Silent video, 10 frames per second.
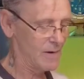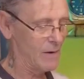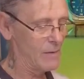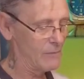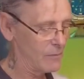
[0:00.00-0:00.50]

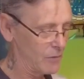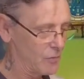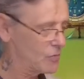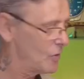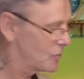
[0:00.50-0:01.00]
I'll have a few
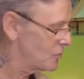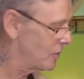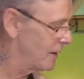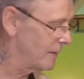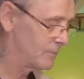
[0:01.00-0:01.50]
shots with
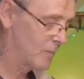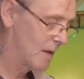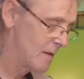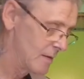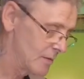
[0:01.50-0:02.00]
it.
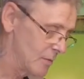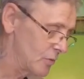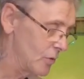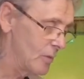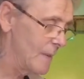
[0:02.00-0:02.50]
So I
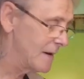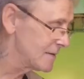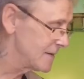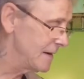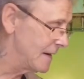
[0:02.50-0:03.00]
took the
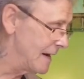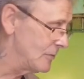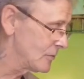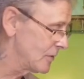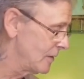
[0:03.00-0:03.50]
magazine
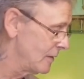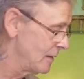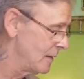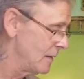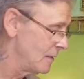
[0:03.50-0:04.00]
out,
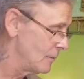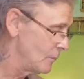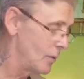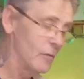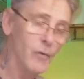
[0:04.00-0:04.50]

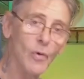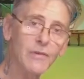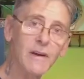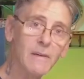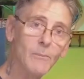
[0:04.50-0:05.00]
put
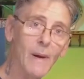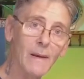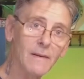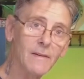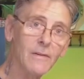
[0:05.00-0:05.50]
14
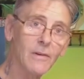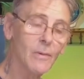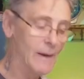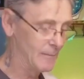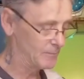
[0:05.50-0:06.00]
pellets into
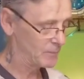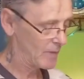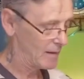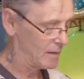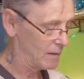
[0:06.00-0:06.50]
it,
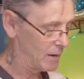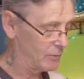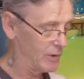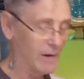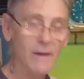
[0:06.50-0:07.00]

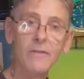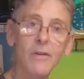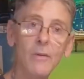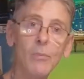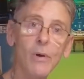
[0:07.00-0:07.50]
loaded it into
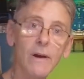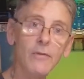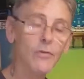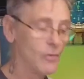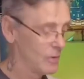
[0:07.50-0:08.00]
the
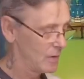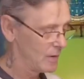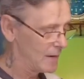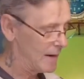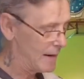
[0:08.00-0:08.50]
breech,
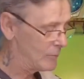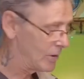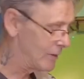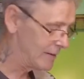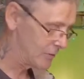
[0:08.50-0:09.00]
and when I went